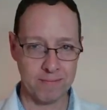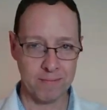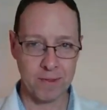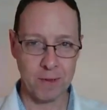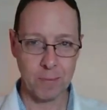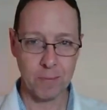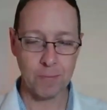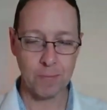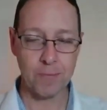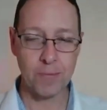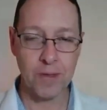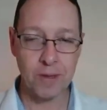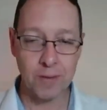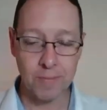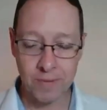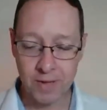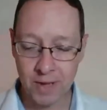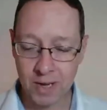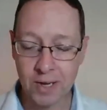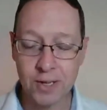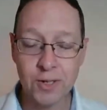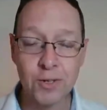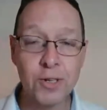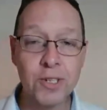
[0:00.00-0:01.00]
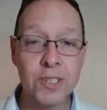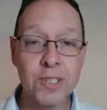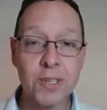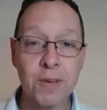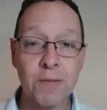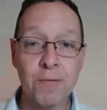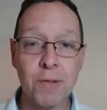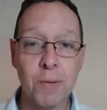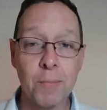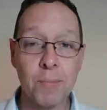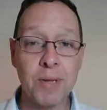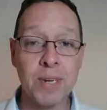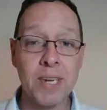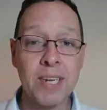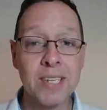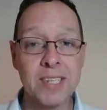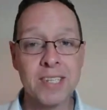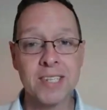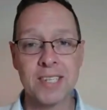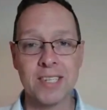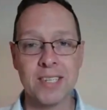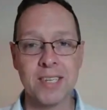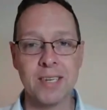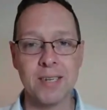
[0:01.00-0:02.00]
the countries of the
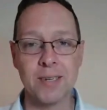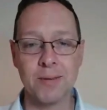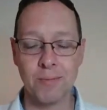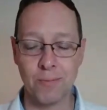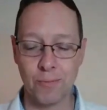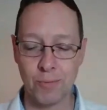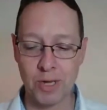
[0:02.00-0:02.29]
peninsula,